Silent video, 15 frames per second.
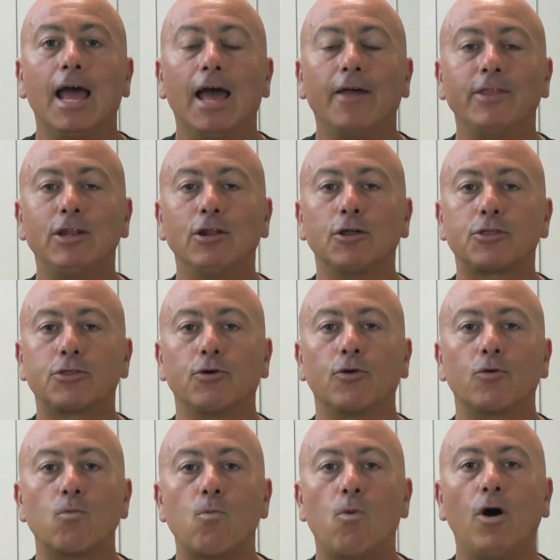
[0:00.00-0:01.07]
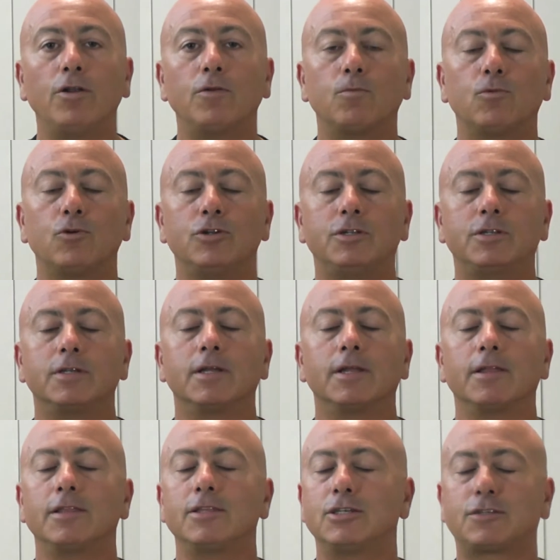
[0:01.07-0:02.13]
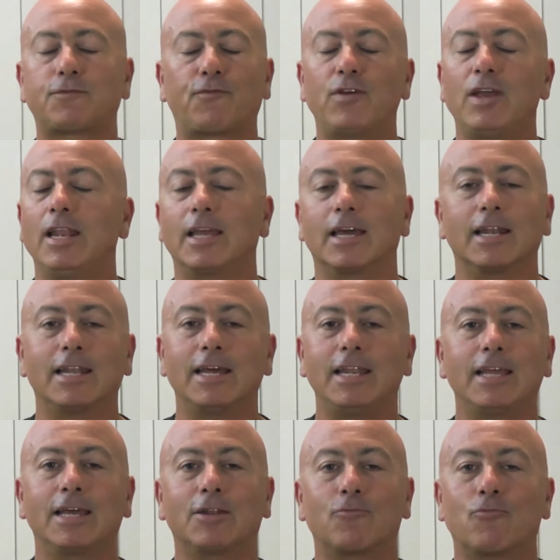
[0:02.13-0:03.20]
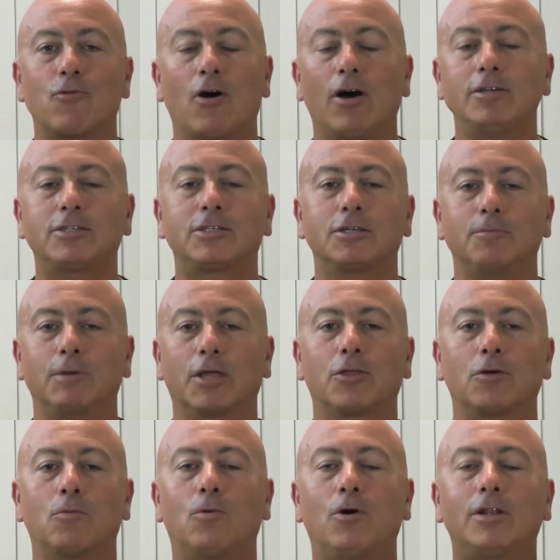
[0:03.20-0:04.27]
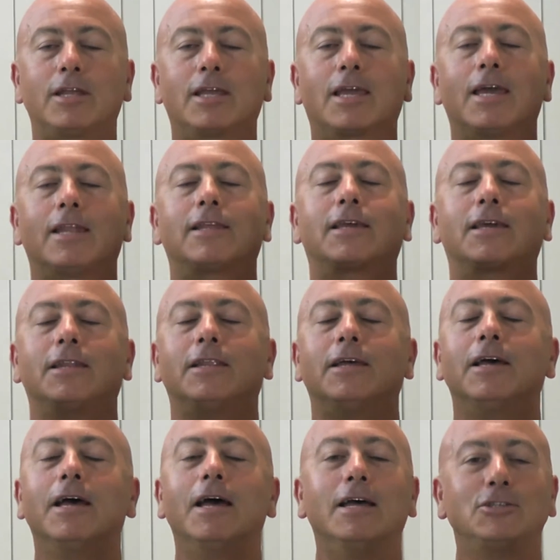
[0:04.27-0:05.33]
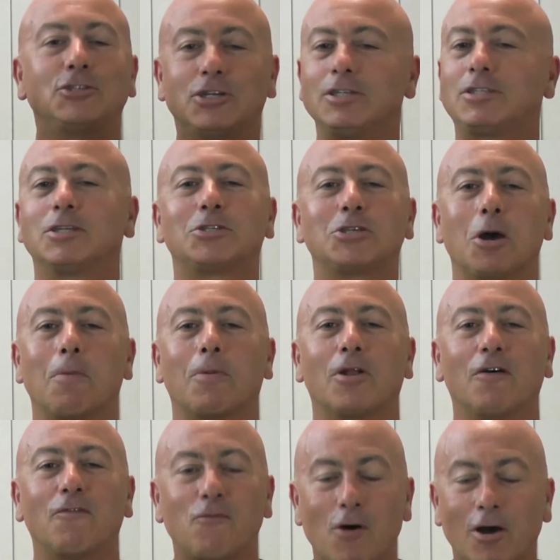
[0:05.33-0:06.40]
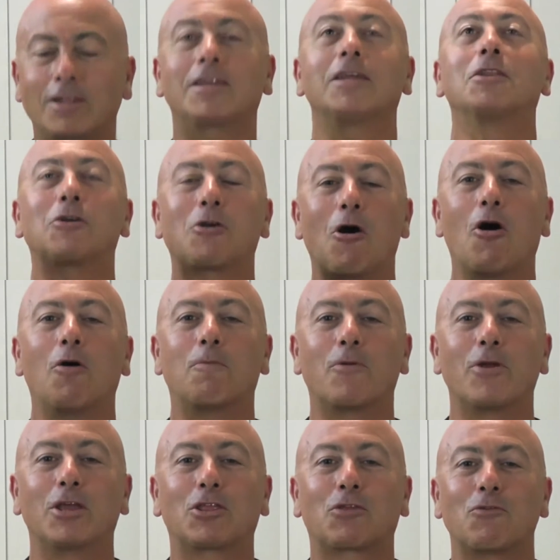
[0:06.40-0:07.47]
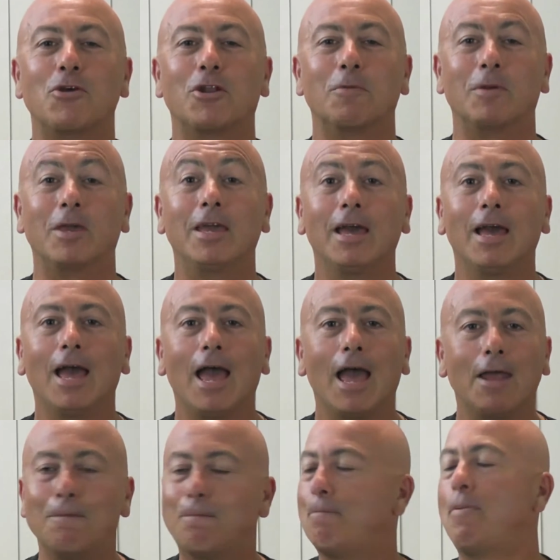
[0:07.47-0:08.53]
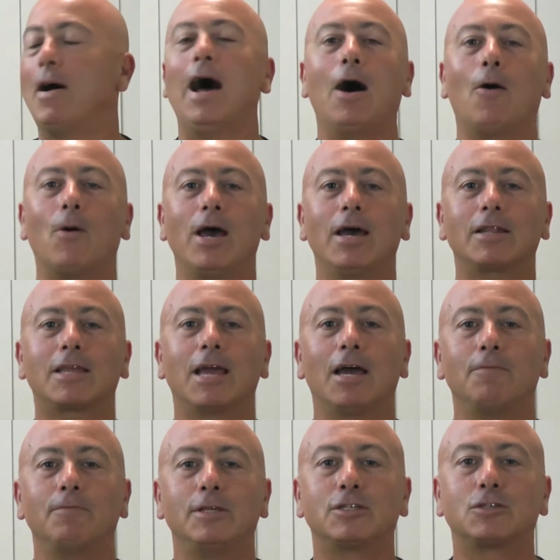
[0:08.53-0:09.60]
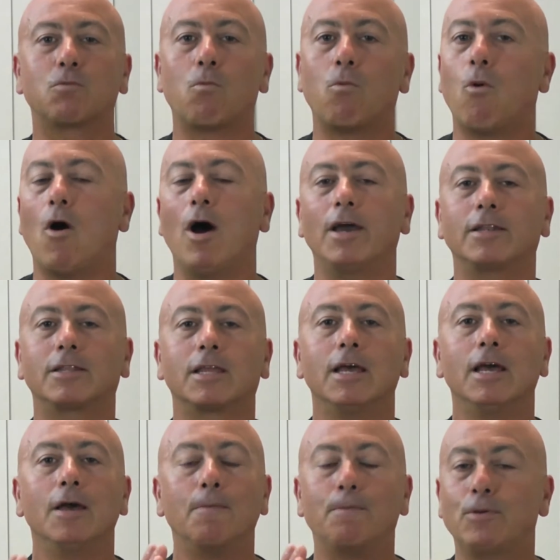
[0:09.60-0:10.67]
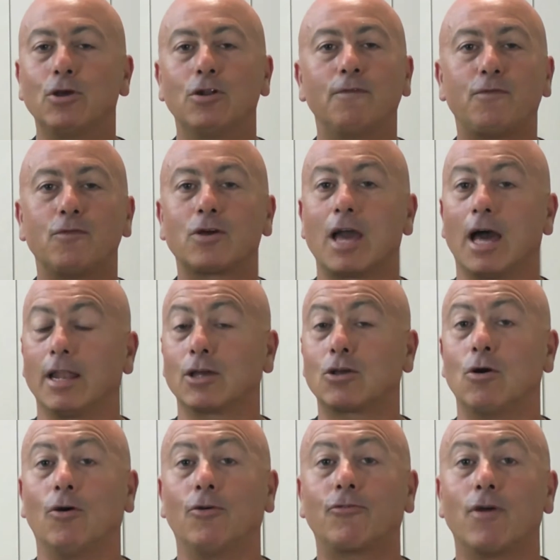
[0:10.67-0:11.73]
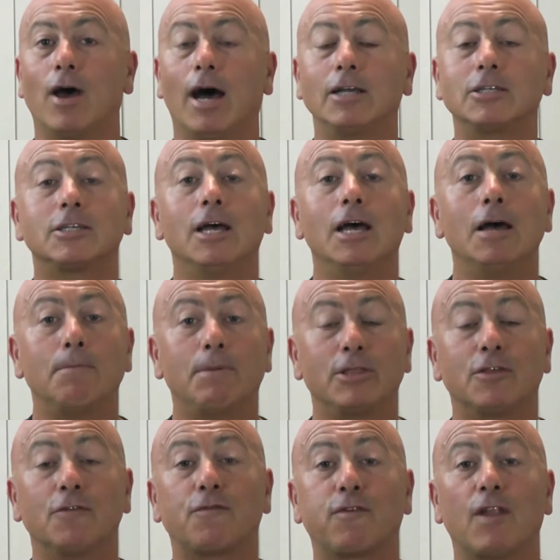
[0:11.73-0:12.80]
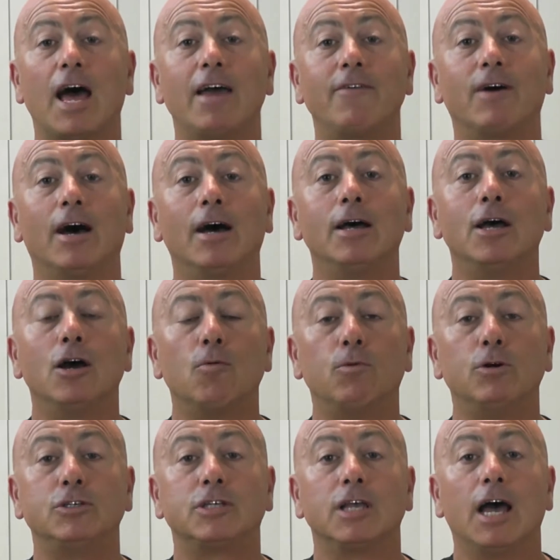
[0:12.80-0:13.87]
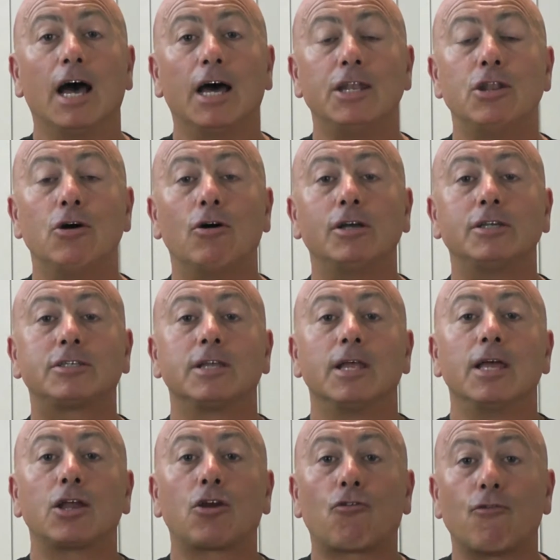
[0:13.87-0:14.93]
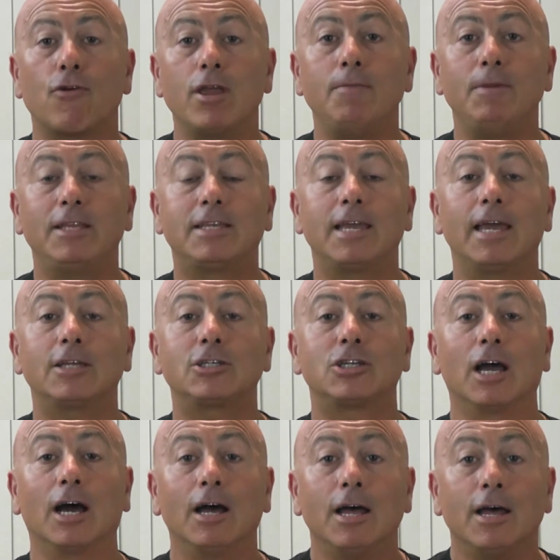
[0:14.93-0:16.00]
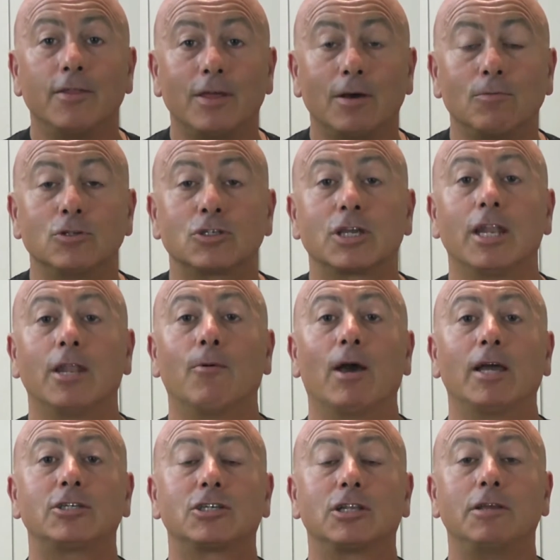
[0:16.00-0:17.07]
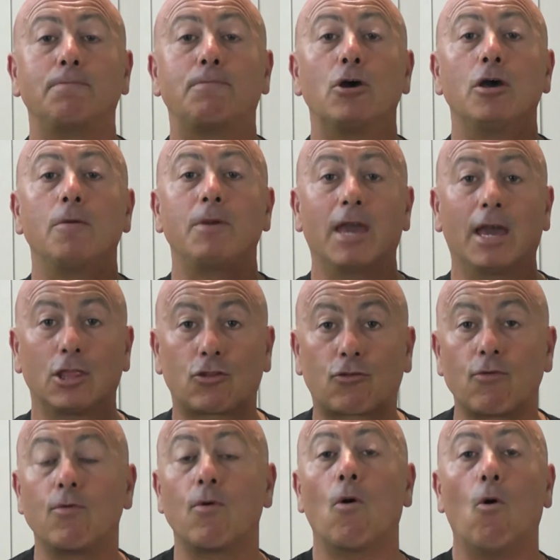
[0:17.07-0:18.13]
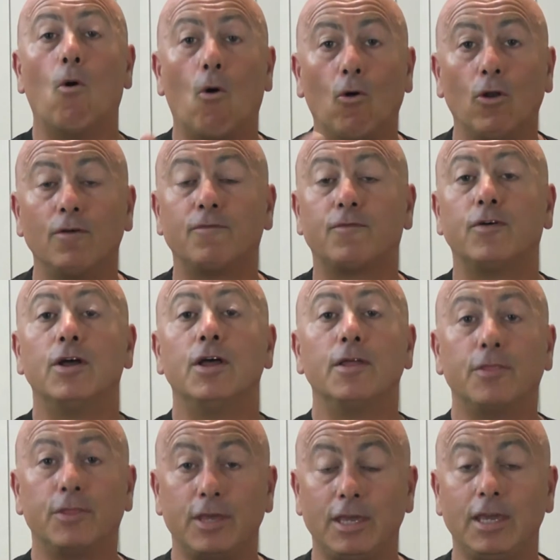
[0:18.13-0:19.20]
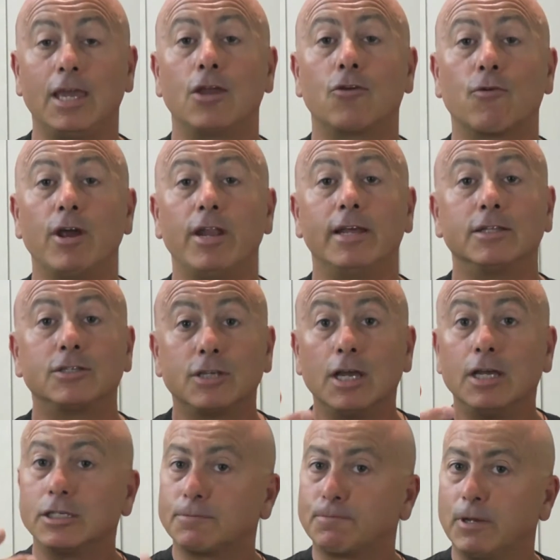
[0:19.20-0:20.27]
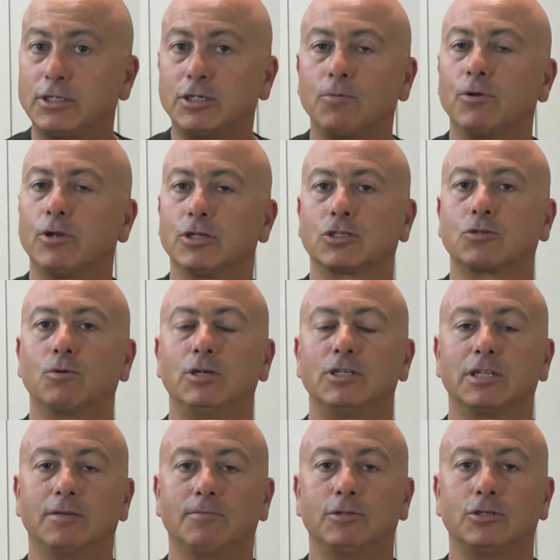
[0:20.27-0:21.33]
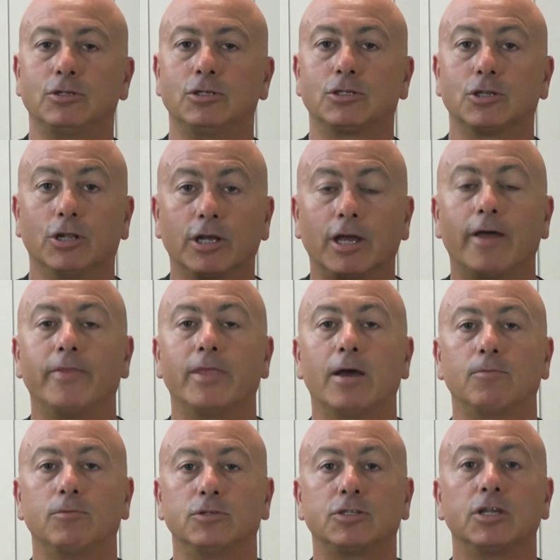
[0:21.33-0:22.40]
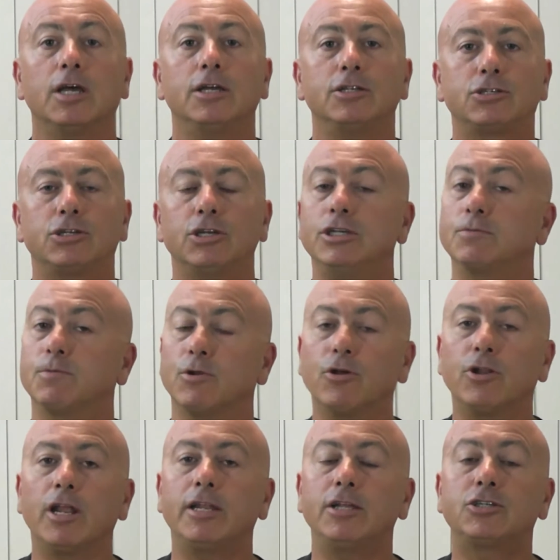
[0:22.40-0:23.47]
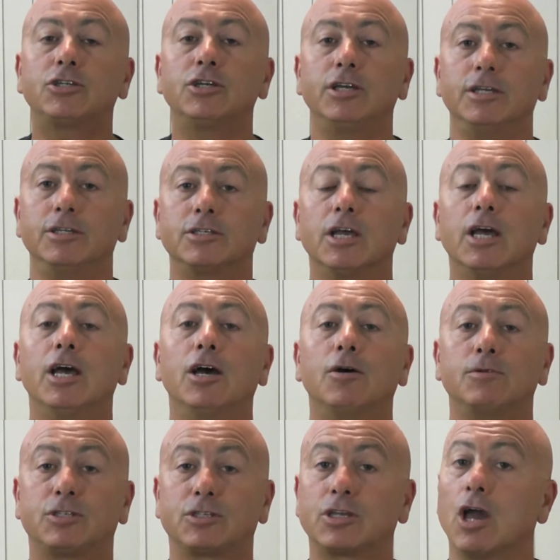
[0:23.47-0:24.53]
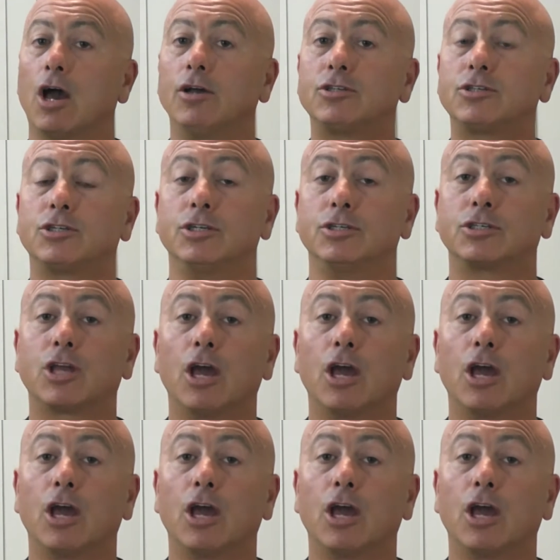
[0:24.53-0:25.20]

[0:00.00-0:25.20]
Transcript: And then I thought, what would, just feeling it, letting it rise to me, I thought, what again can, just to top it off, what can God bring through to me? And pow, out came this white, beautiful colour contrast but the flavour was a nice creamy texture that was going to actually permeate through all of the ingredients, especially when I squeezed lemon juice on it, and that was cheese. But not only cheese, it was goat's cheese.